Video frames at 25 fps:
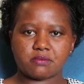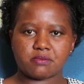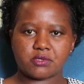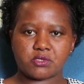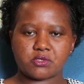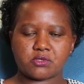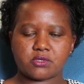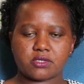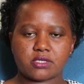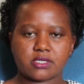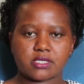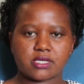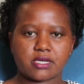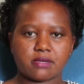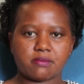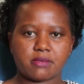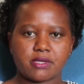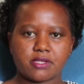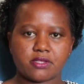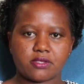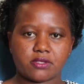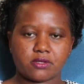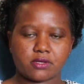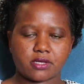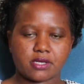between
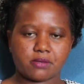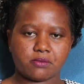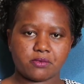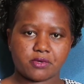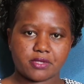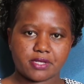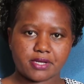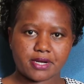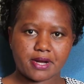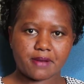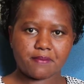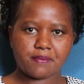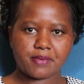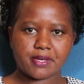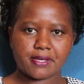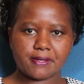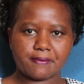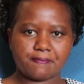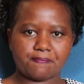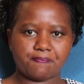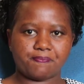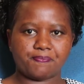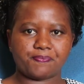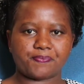chemotherapy